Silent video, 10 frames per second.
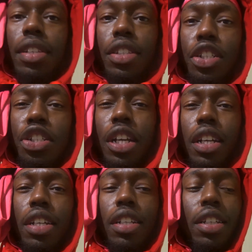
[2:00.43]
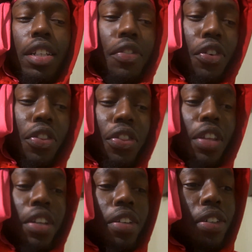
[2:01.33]
to check if you're
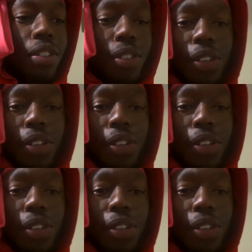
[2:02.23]
thick or